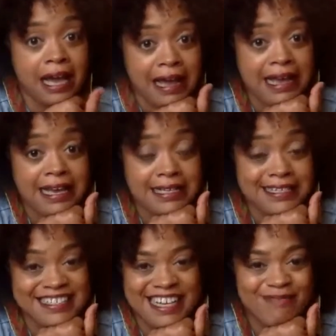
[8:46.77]
And
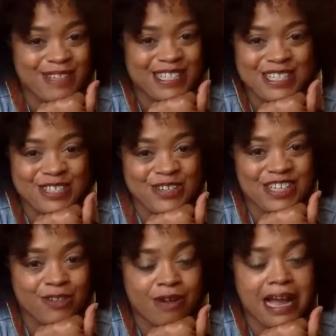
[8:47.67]
I'm just
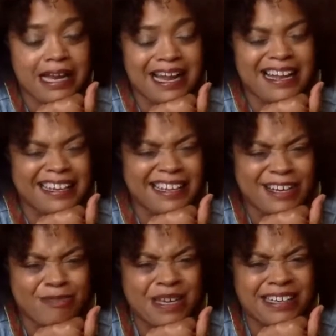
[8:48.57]
enjoying the ride. And I
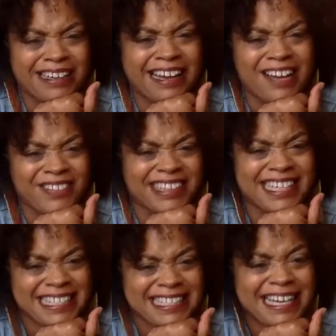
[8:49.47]
love being alive at
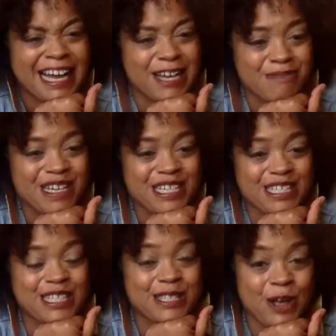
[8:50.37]
this time because
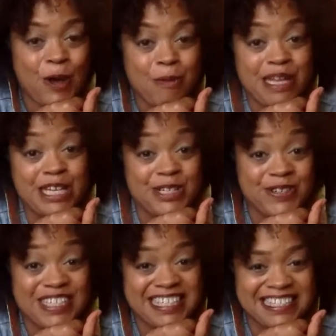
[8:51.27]
there's so many
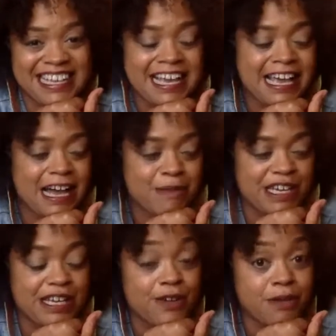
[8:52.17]
choices. I mean,
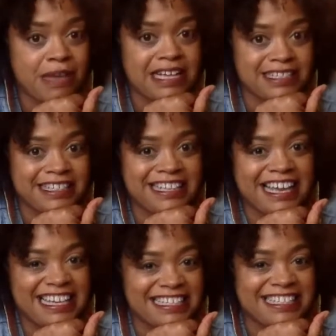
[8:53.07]
can you imagine in the
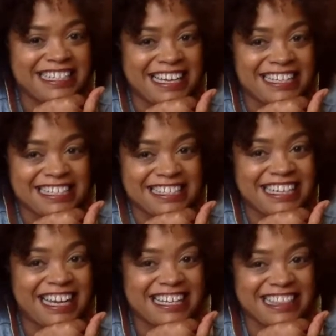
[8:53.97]
ancient 90s, the
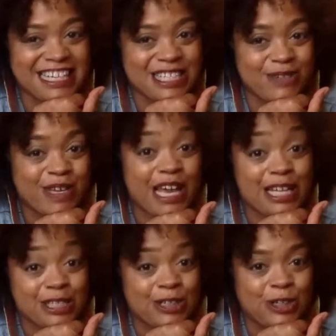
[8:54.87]
kind of things that we
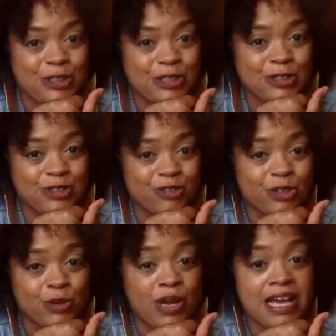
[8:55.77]
had to go
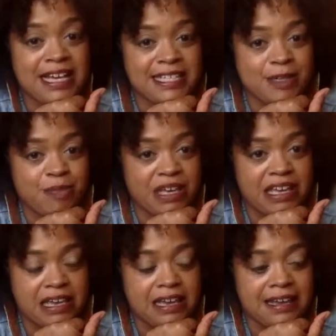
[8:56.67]
through to
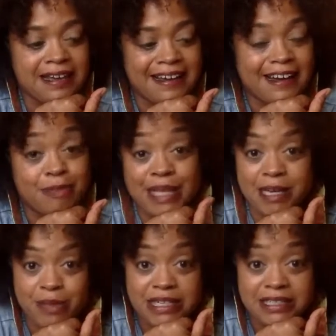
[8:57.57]
be a
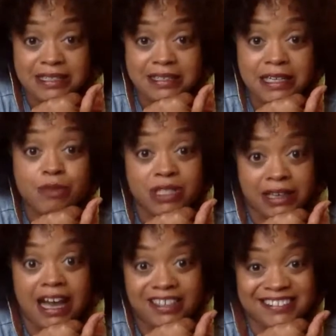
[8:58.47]
plant-based? It was a
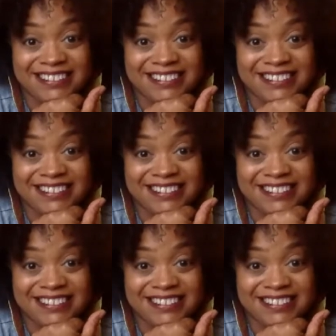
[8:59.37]
lot.